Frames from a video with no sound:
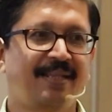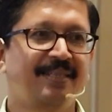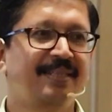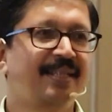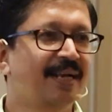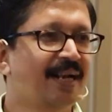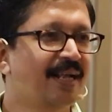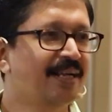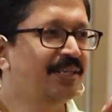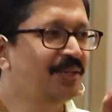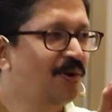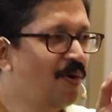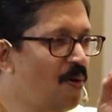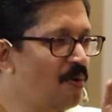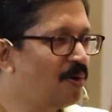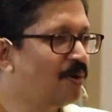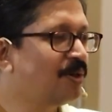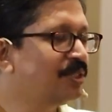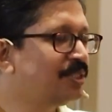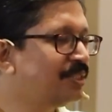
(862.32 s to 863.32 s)
There are
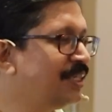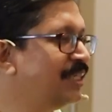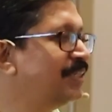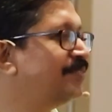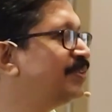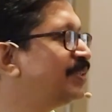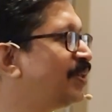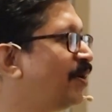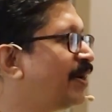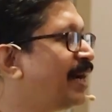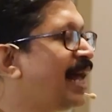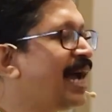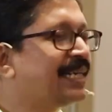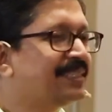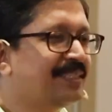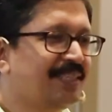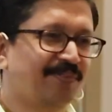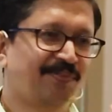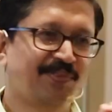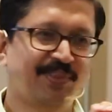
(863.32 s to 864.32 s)
no questions without
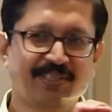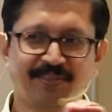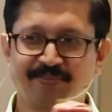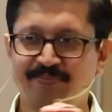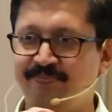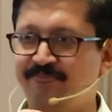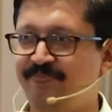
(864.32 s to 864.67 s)
action word.